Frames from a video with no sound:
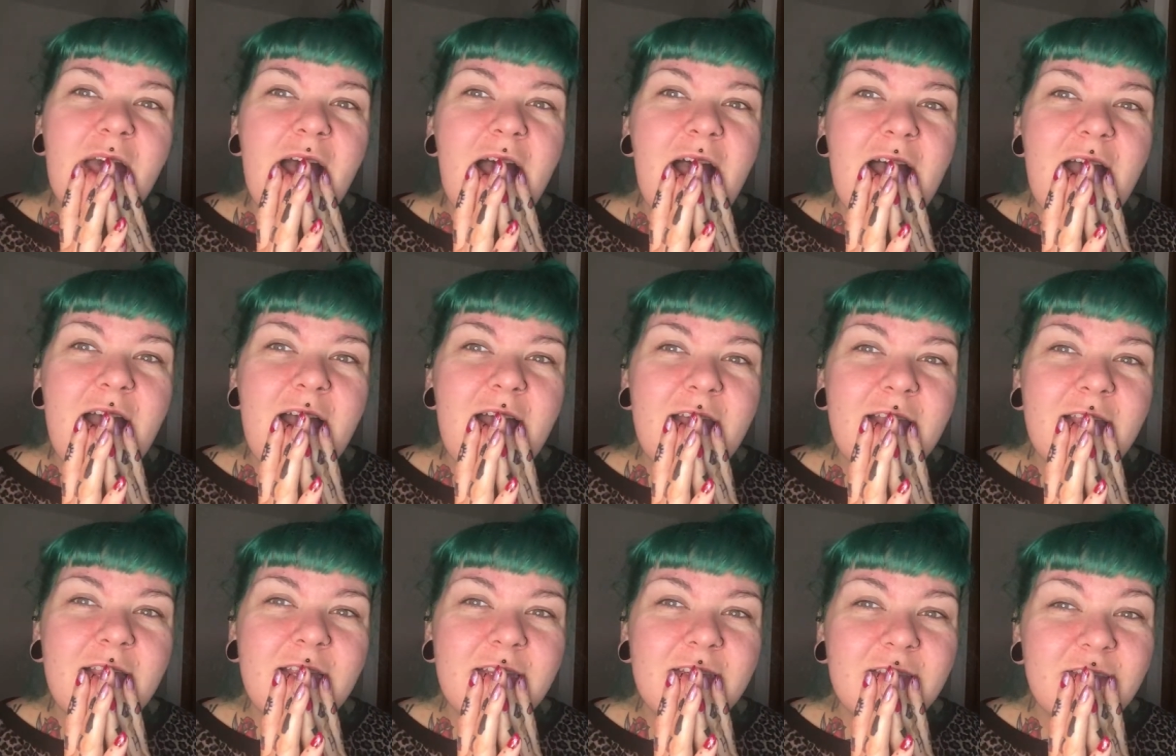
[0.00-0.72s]

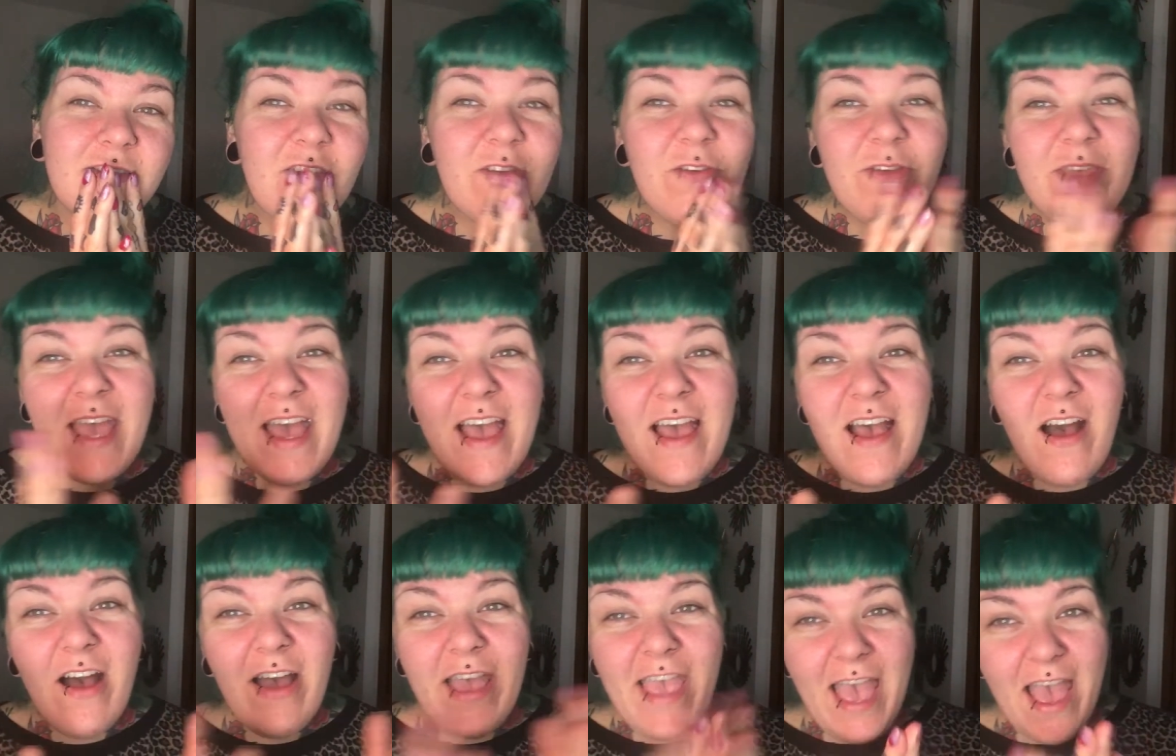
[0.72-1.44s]
And so
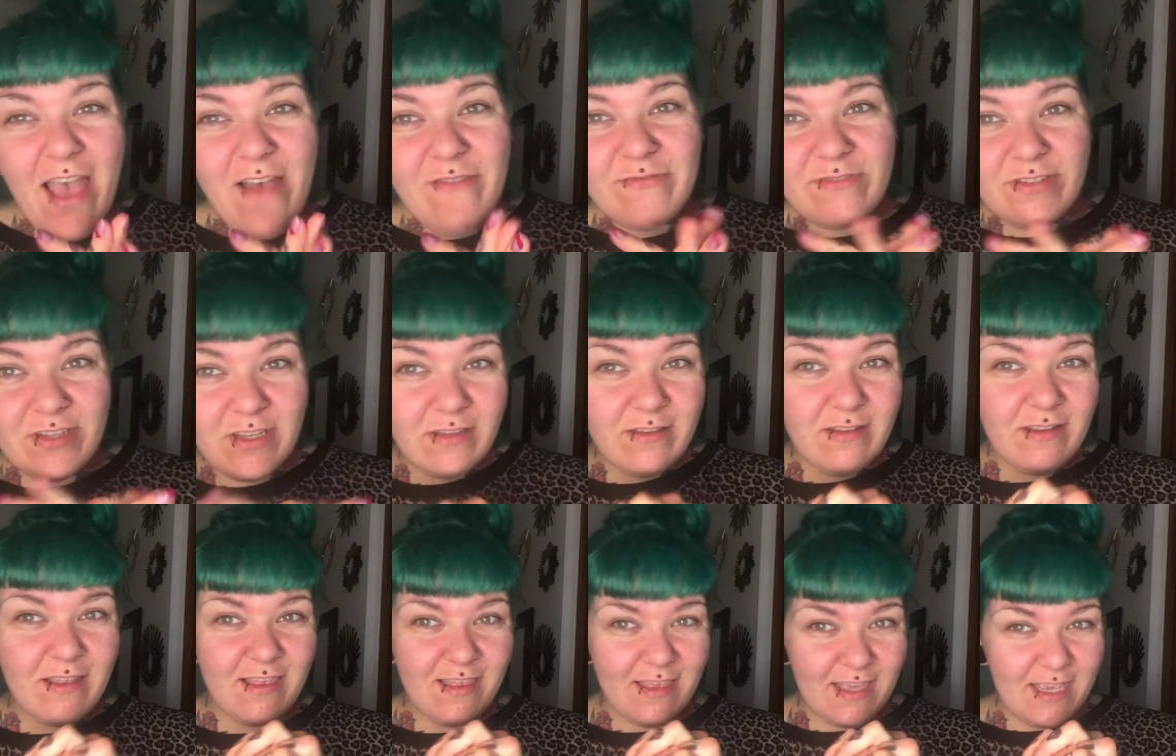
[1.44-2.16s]
yeah, I have
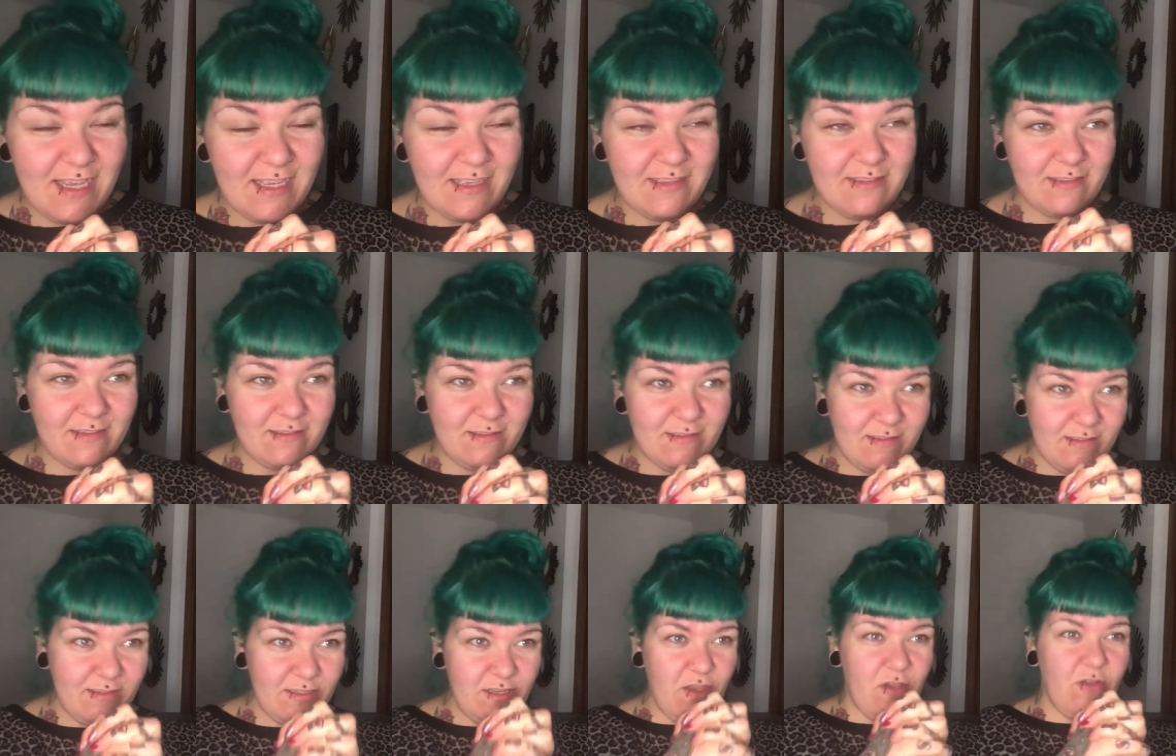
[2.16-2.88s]
done the things
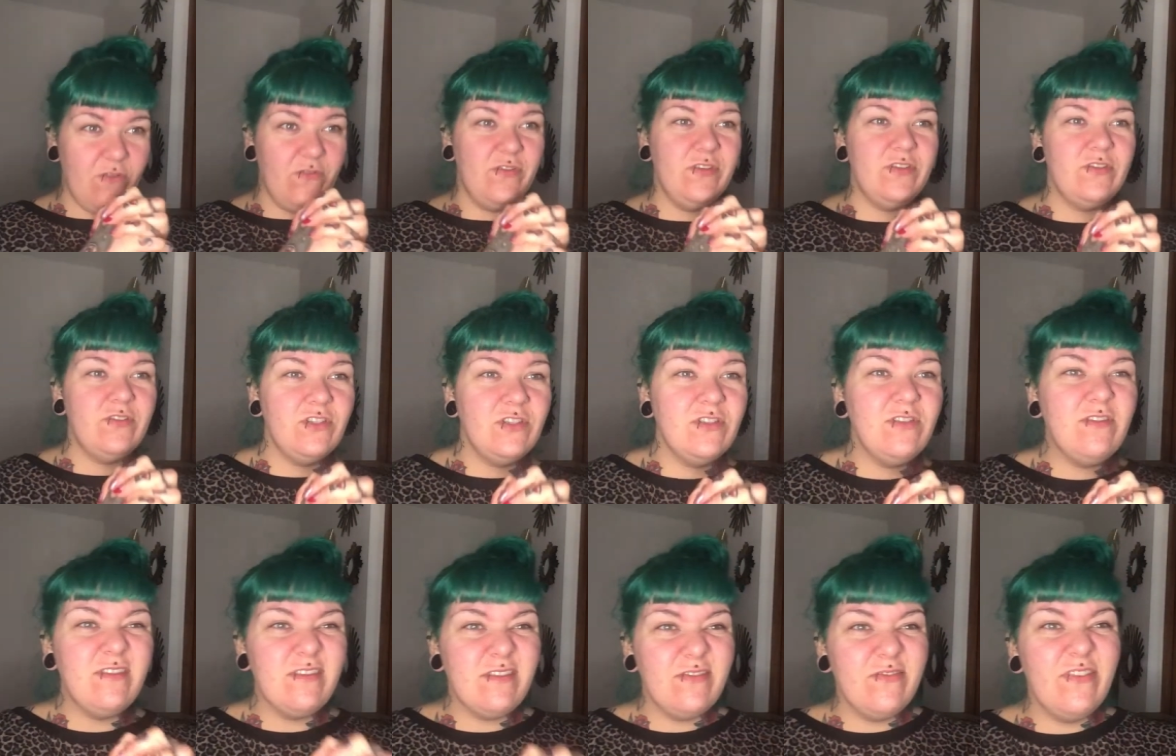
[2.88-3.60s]
and stuff. It
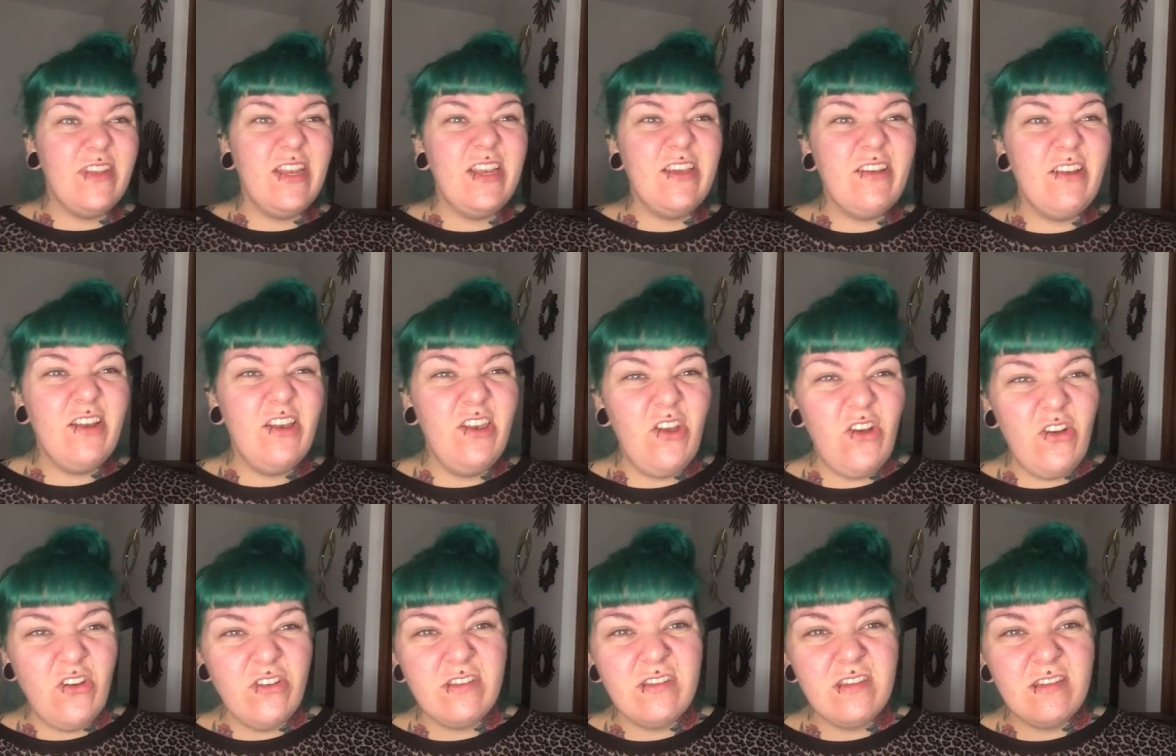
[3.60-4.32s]
just doesn't feel like a
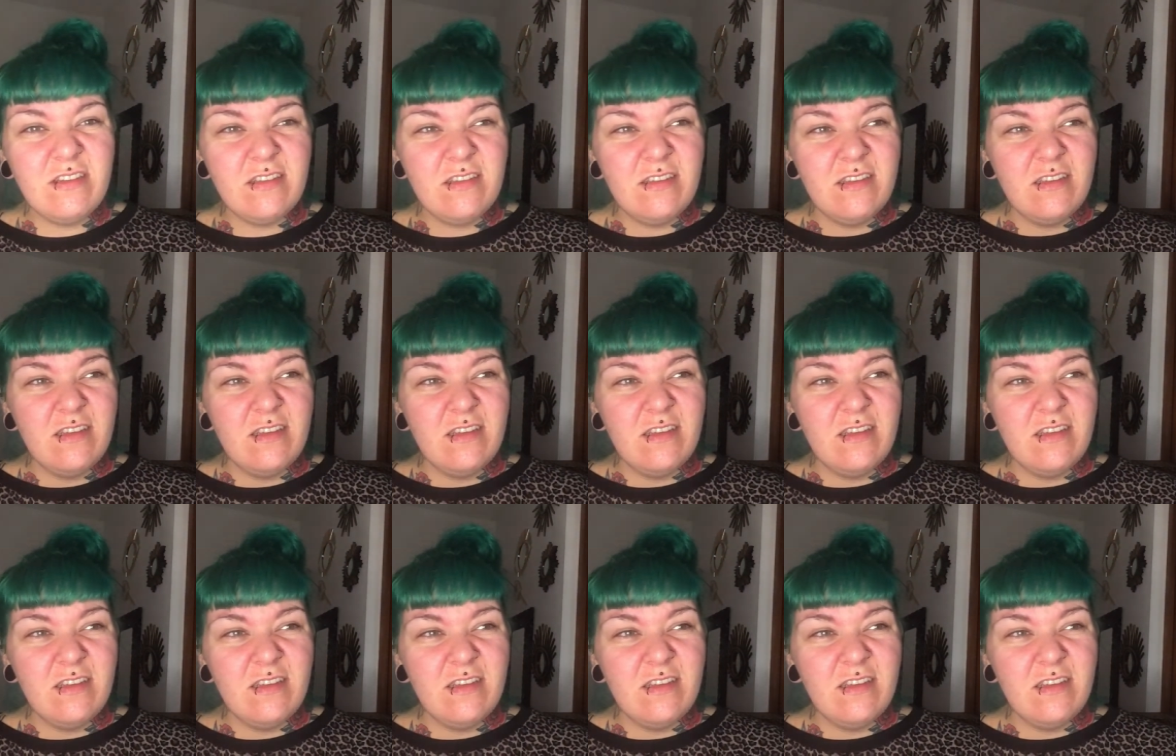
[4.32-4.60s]
lot,